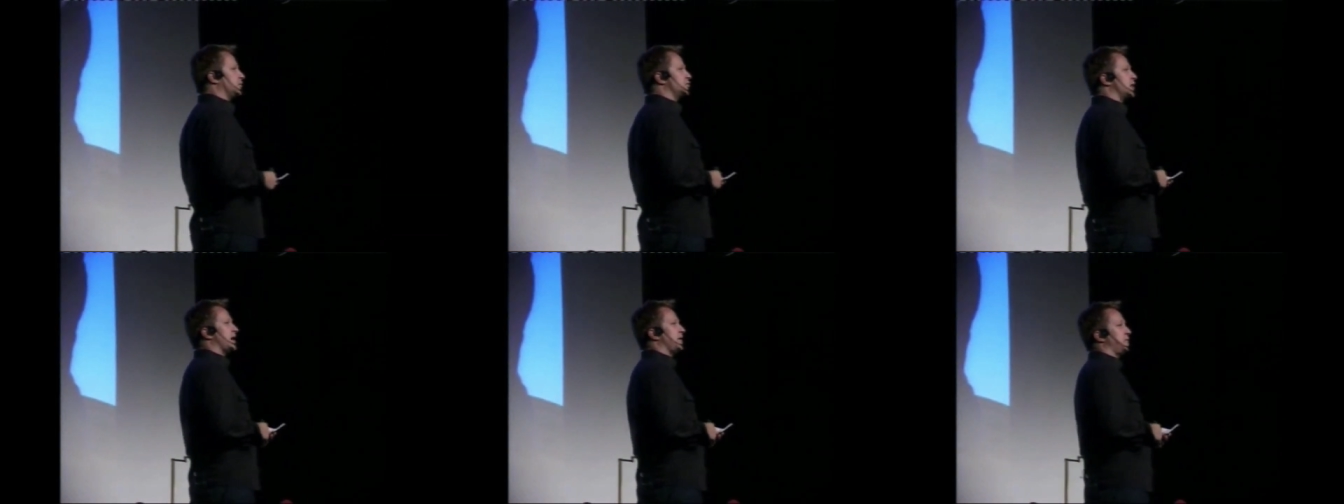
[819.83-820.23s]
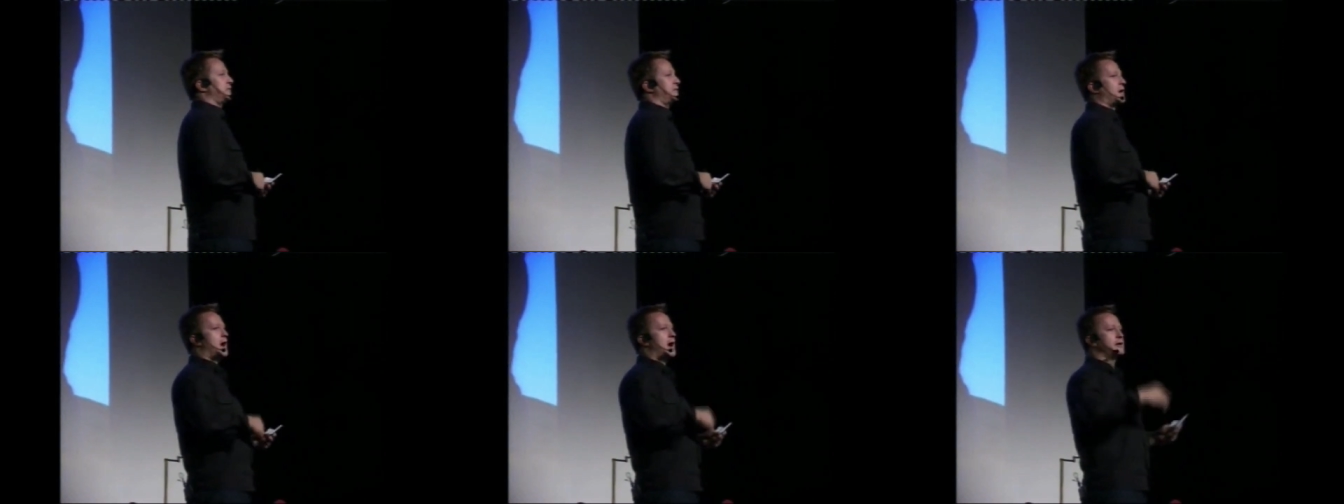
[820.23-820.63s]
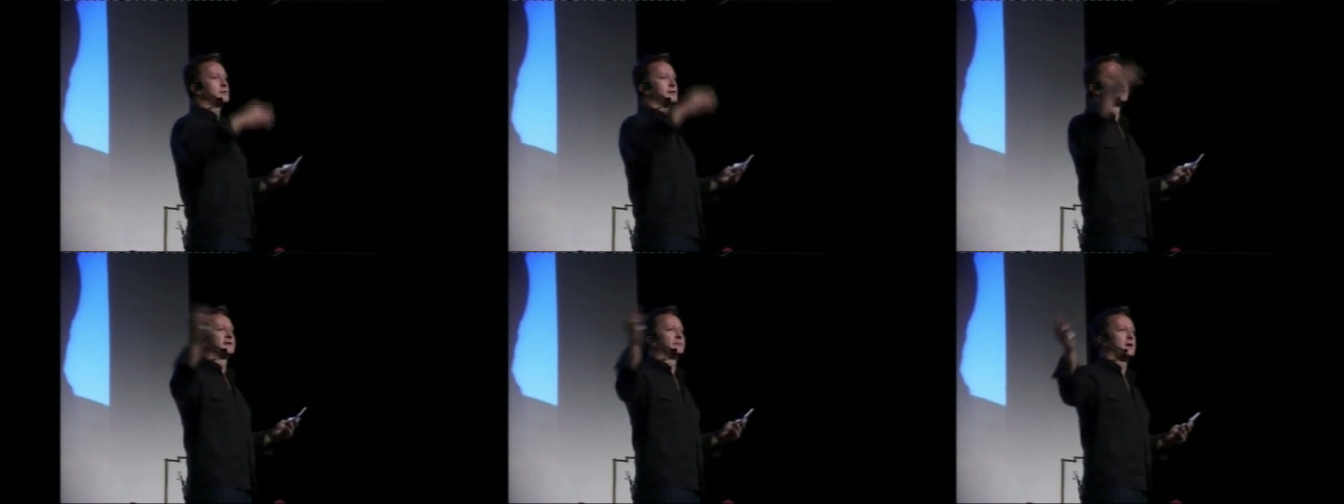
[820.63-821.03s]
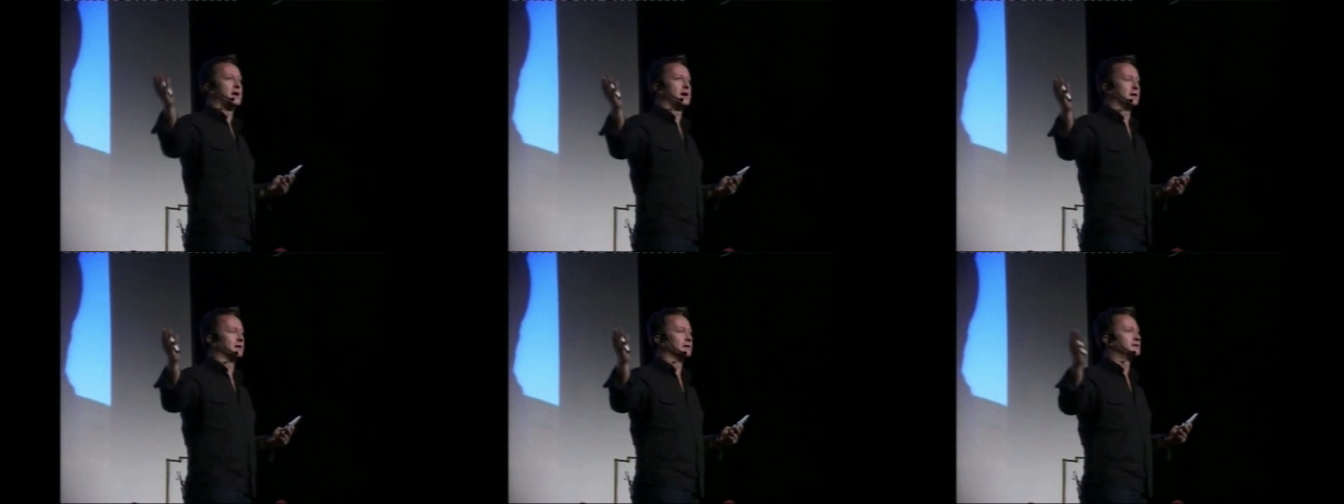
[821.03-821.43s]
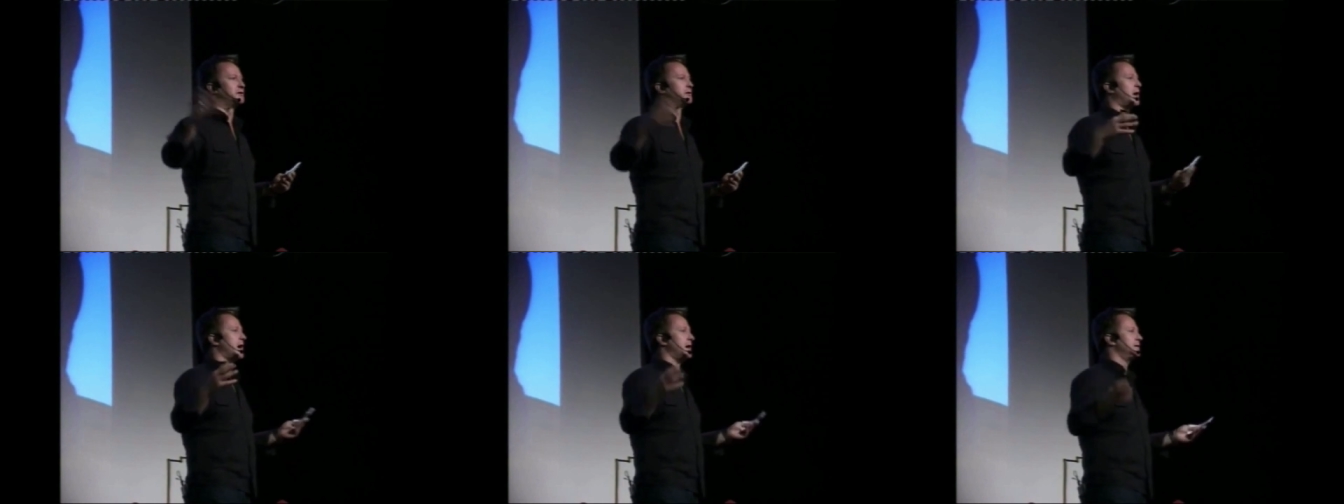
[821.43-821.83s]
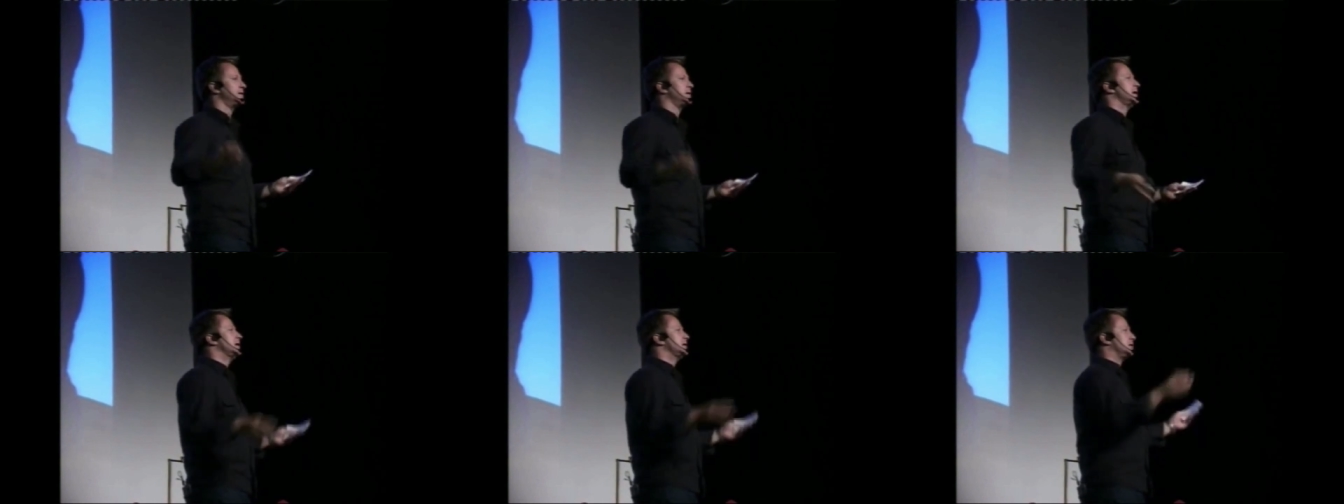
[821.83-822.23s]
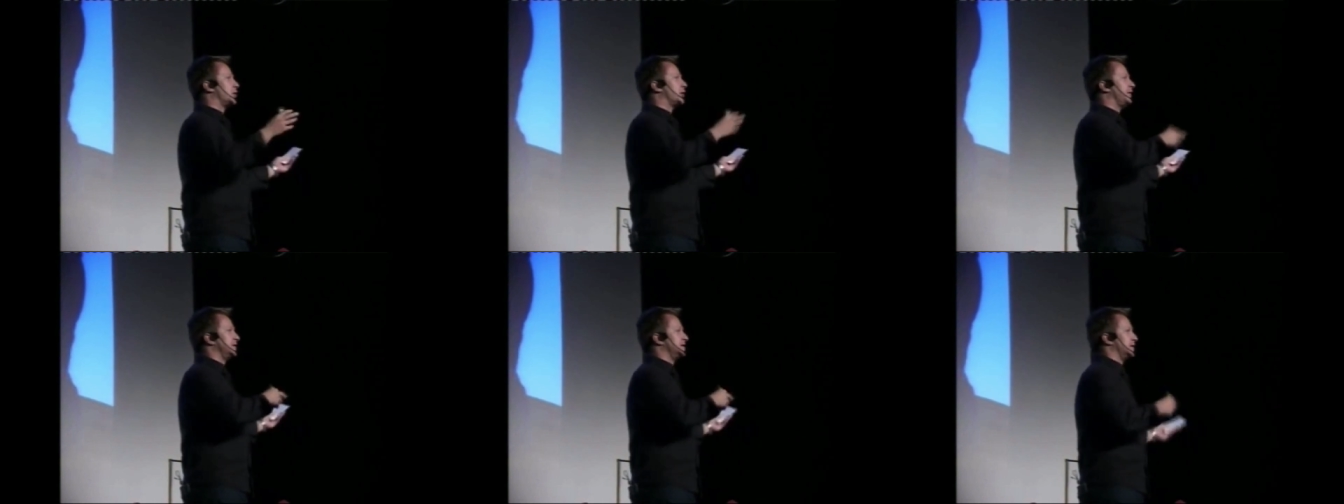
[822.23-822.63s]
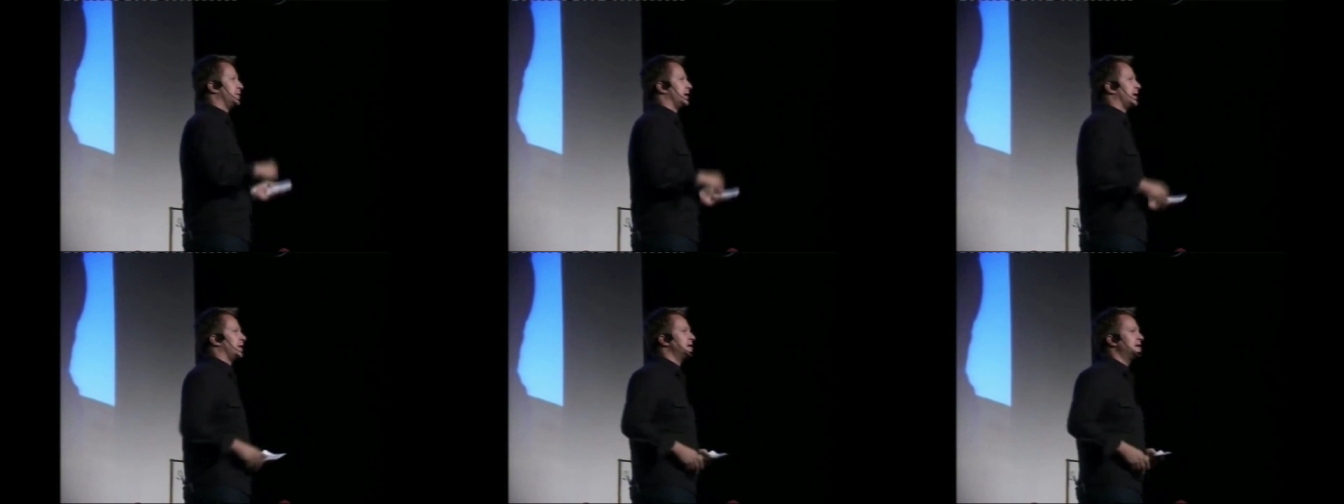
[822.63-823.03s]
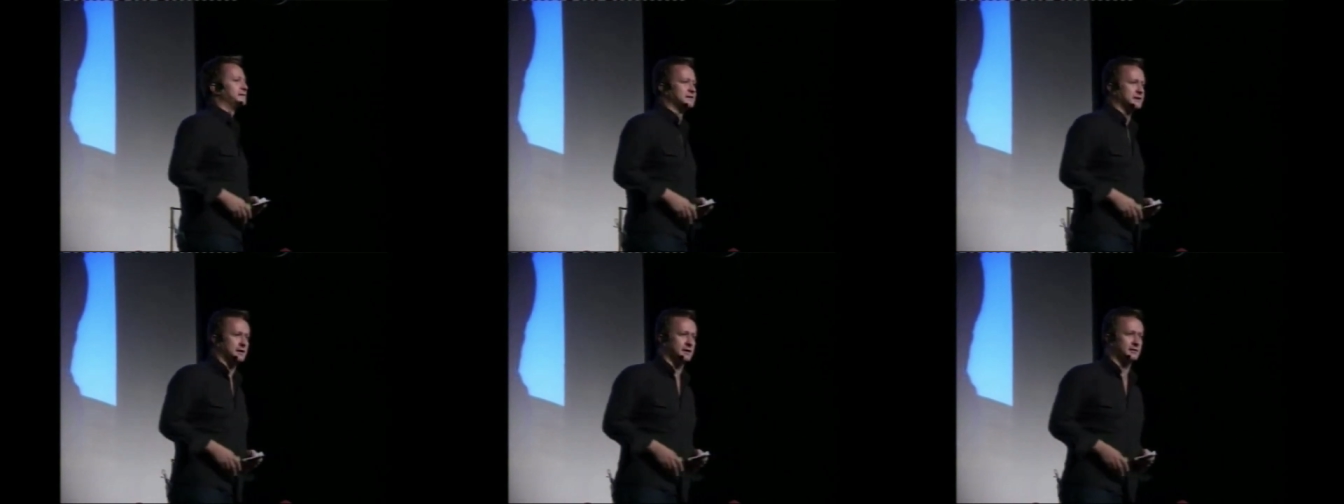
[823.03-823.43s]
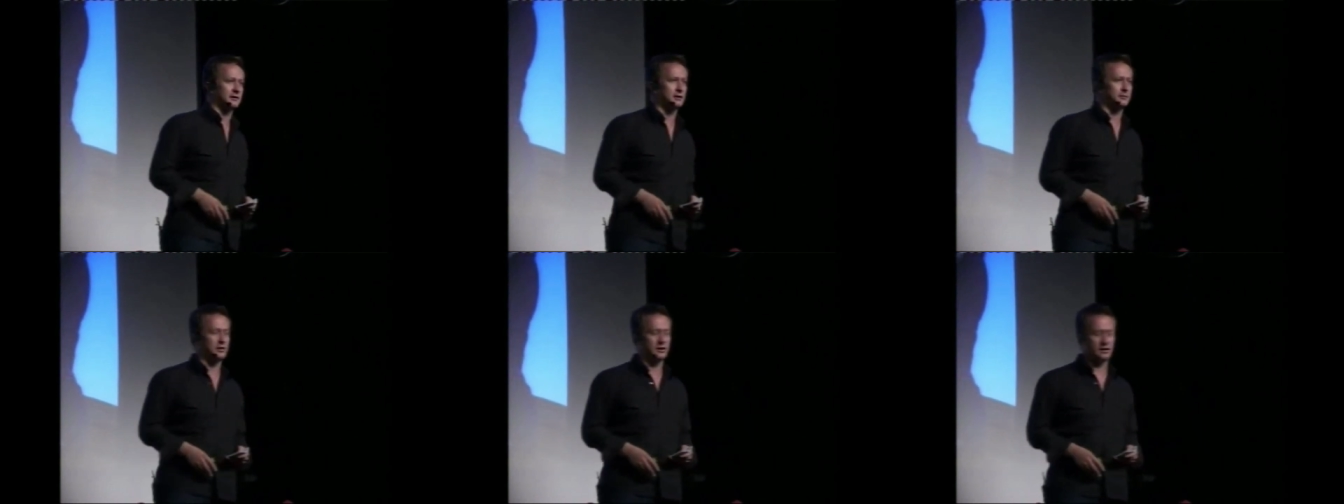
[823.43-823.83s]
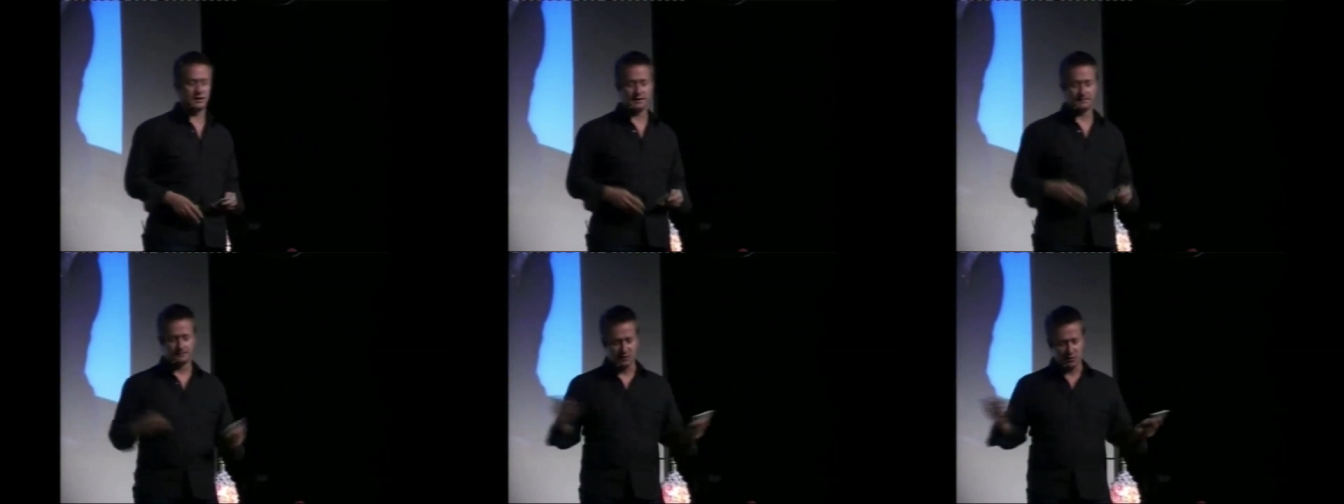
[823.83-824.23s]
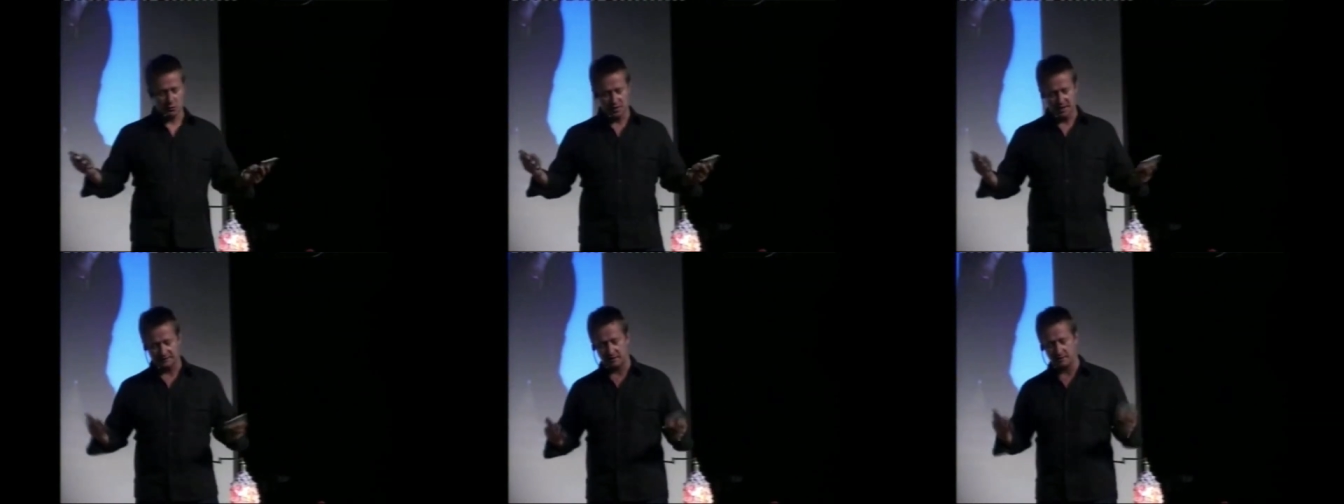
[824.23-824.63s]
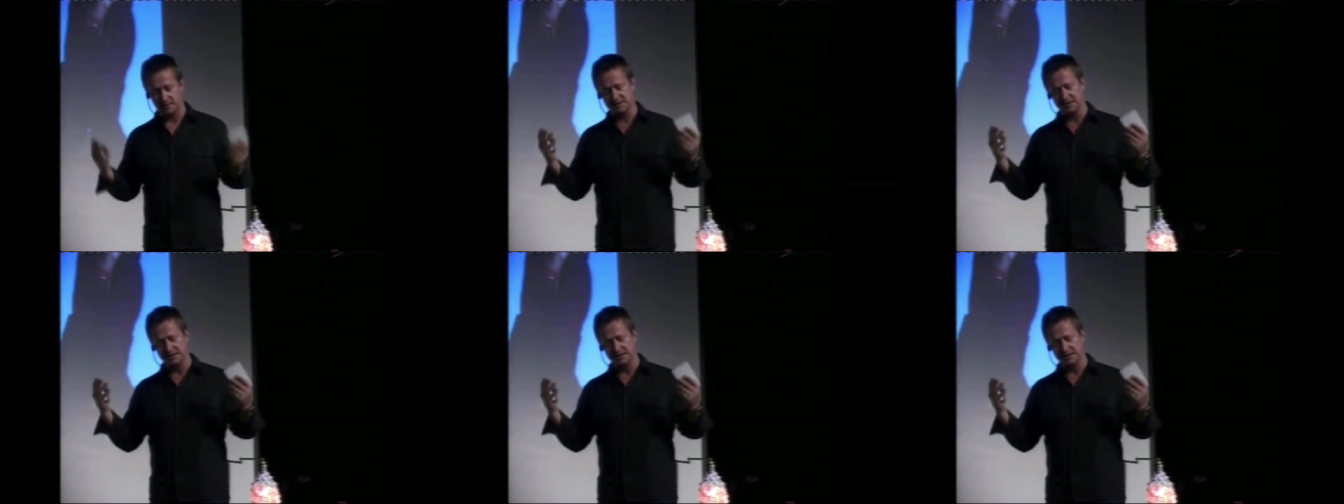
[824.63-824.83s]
they will travel for hundreds of miles to hunt, to go visit relatives in another community, whatever.